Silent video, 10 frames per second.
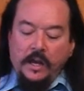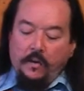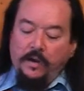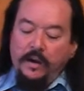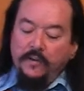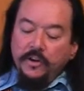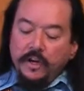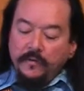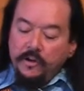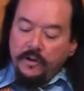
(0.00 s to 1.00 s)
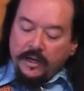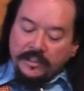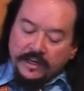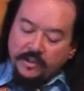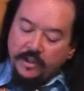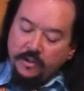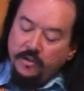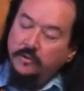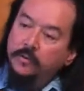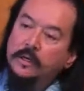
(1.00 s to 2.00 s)
Whatever you're giving your attention
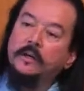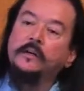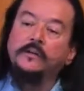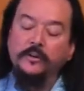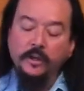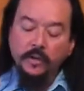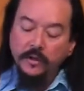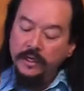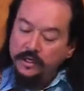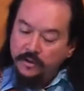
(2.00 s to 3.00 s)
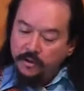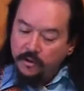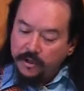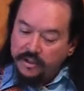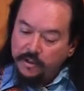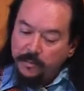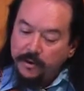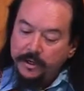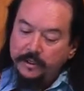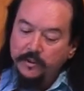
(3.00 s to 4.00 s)
to, you're including into your
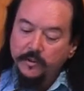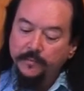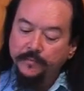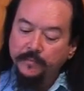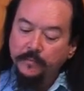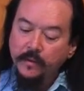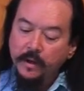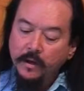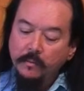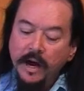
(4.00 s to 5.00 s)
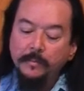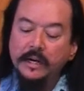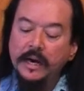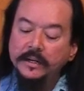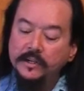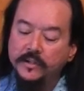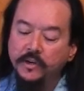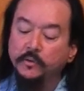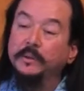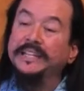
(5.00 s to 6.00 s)
experience. Mahatma Gandhi said,
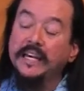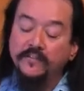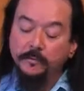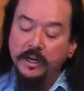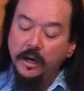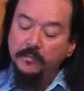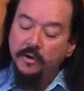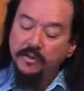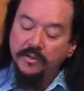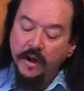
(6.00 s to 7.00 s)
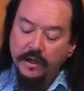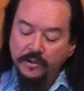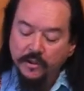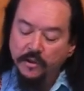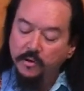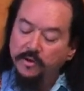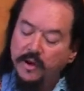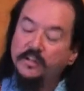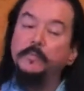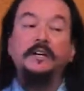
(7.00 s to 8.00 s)
your beliefs become your thoughts, and your
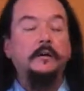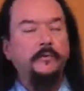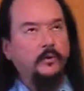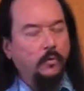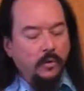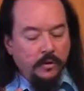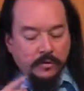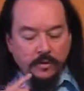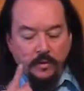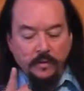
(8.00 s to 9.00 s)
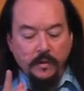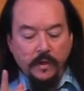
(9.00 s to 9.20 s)
thoughts become your words.